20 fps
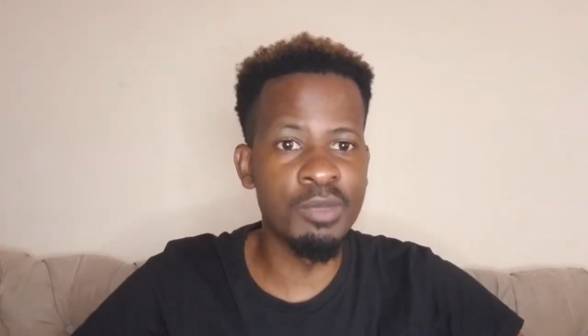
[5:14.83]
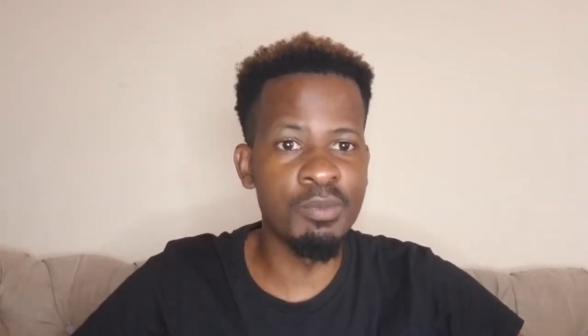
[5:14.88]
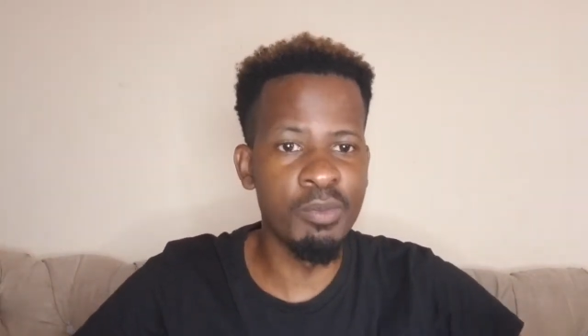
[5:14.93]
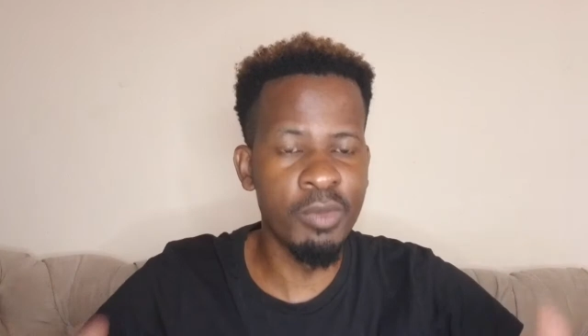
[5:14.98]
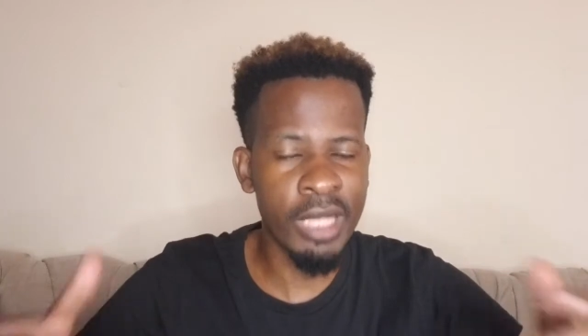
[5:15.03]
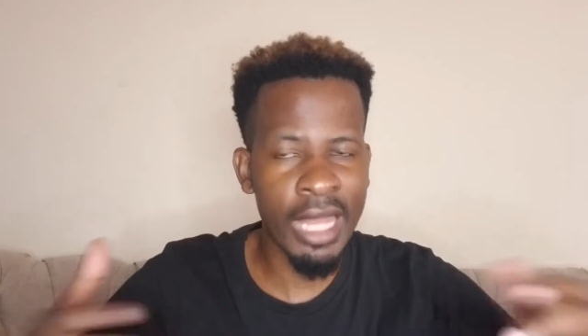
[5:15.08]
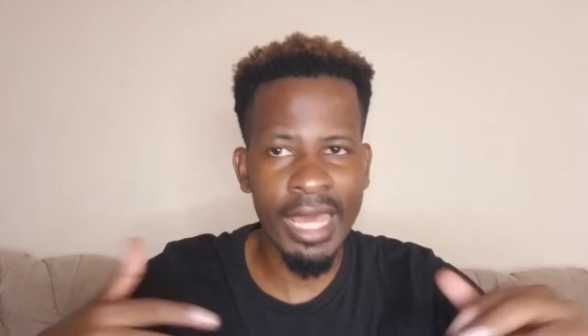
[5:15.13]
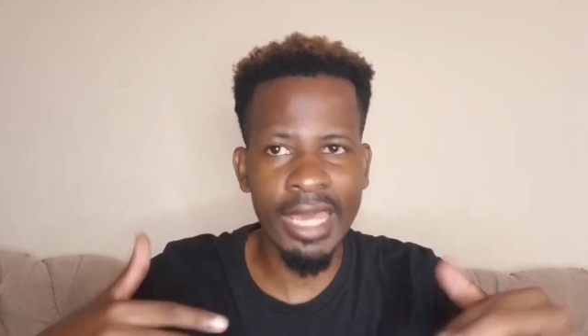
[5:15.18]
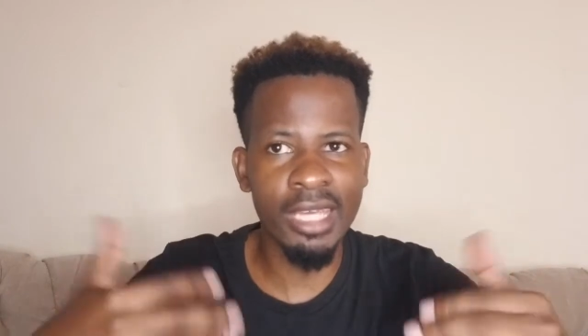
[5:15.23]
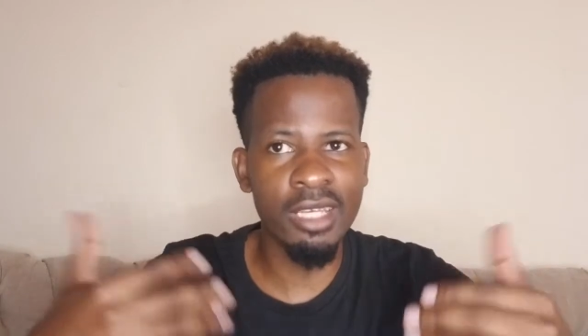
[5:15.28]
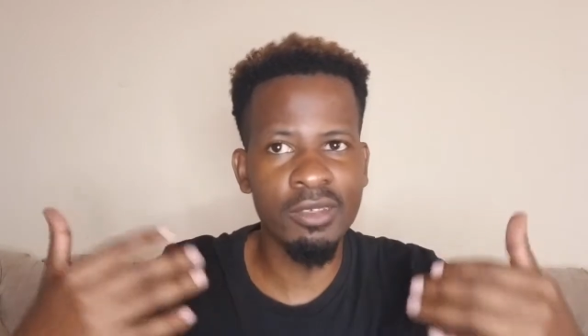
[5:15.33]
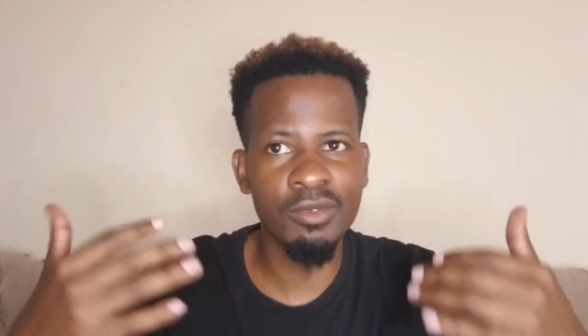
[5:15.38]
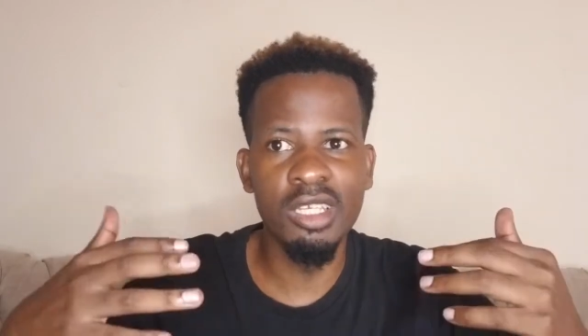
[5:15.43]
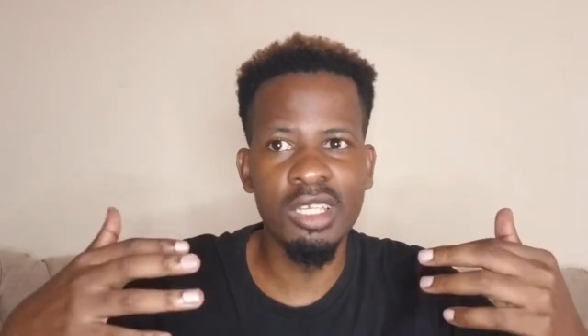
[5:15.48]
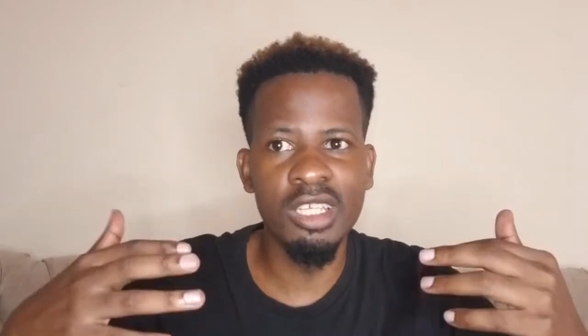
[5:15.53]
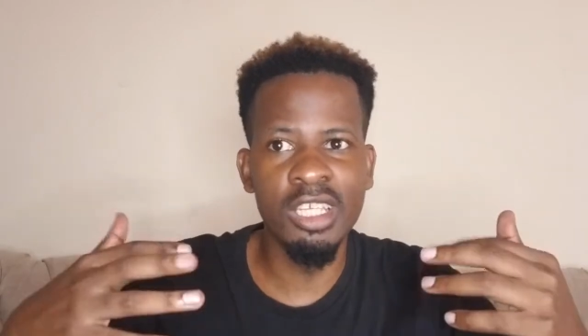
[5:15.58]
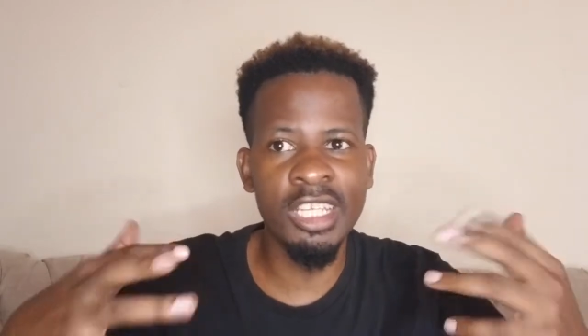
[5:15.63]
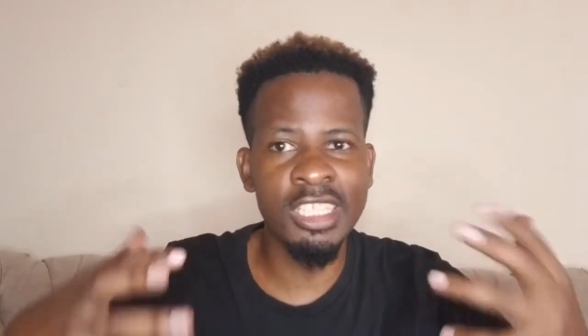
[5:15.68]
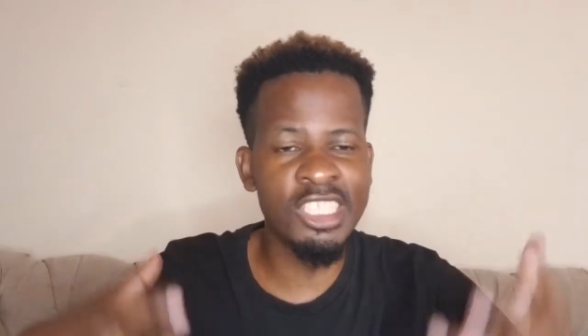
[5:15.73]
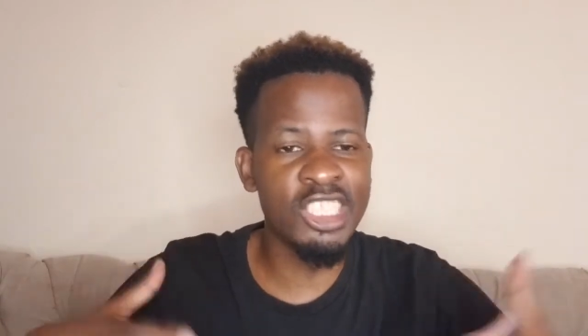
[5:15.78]
Like
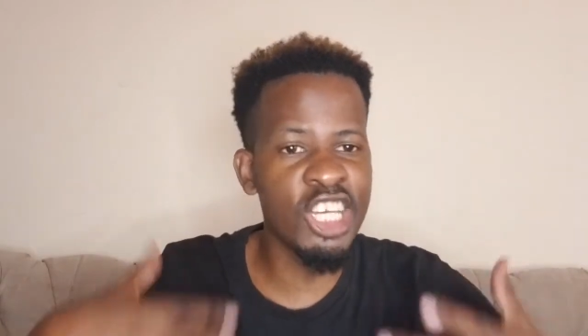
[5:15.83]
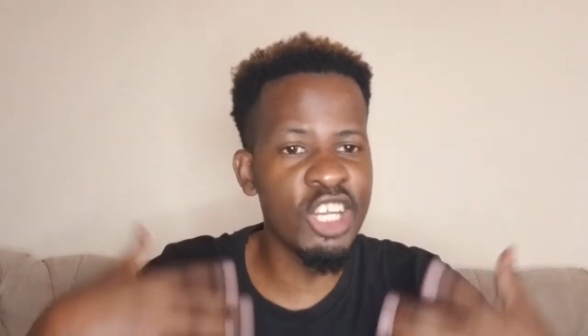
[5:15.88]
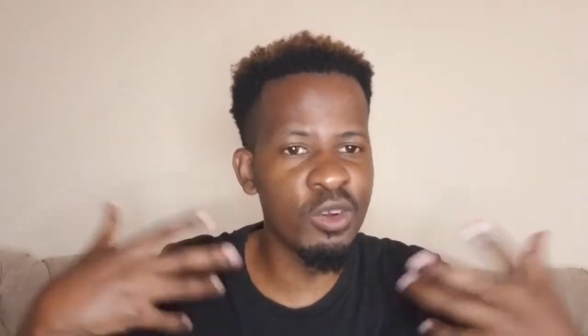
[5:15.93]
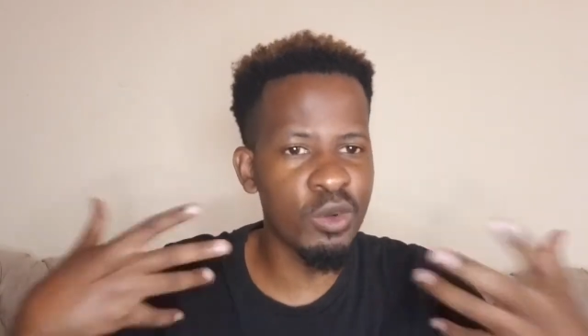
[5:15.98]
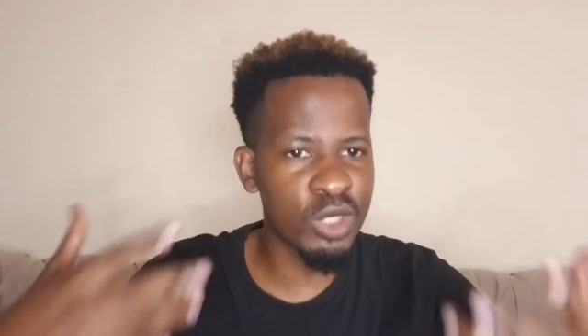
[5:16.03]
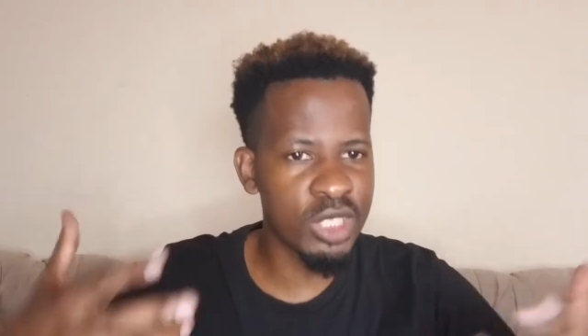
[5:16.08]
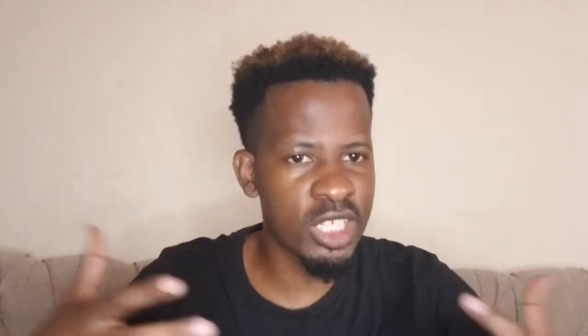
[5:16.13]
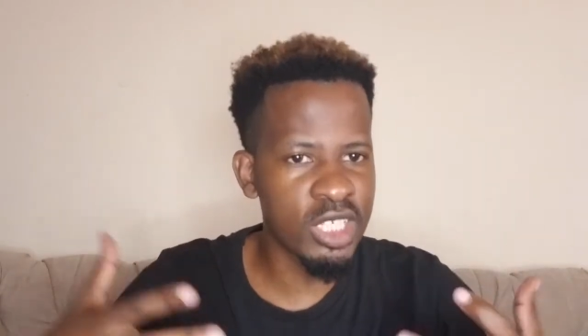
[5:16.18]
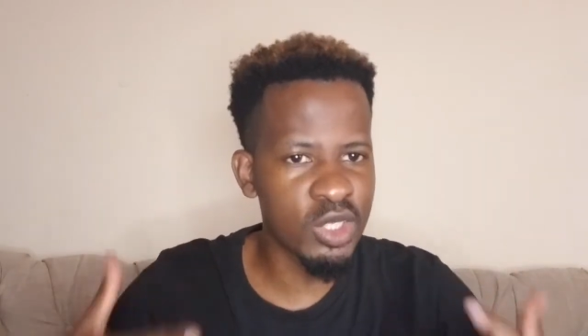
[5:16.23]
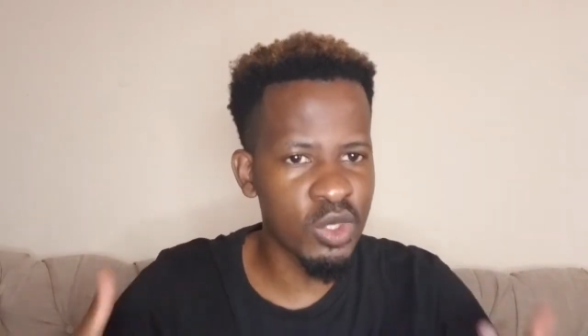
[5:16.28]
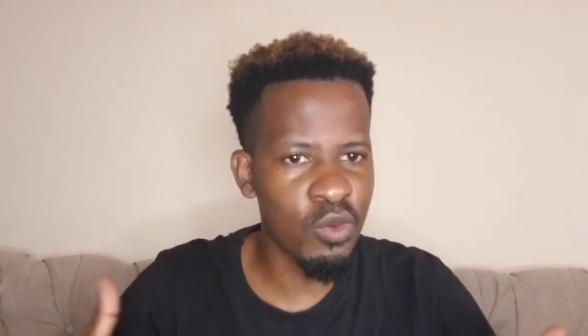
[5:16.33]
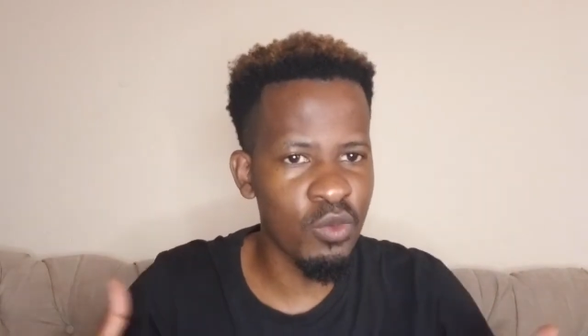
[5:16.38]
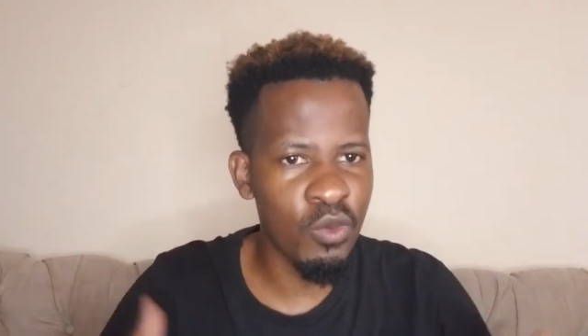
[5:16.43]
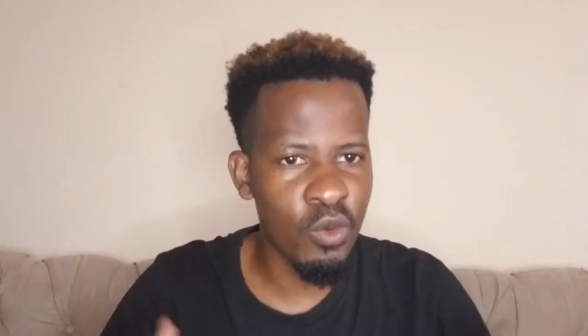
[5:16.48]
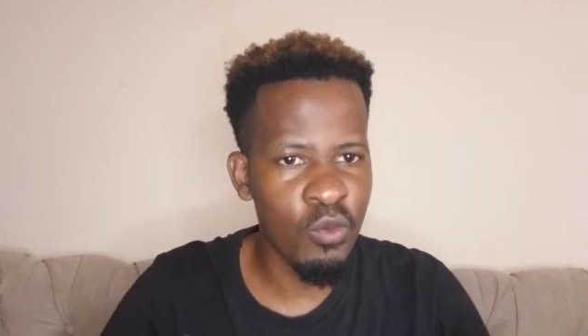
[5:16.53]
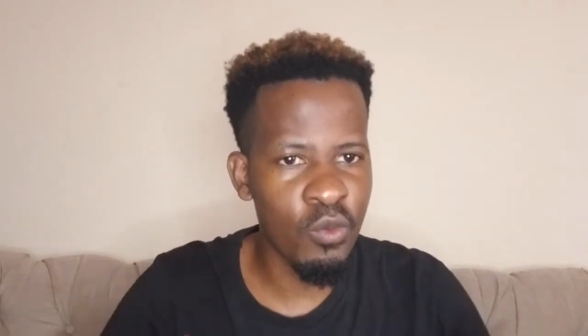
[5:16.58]
a general sense of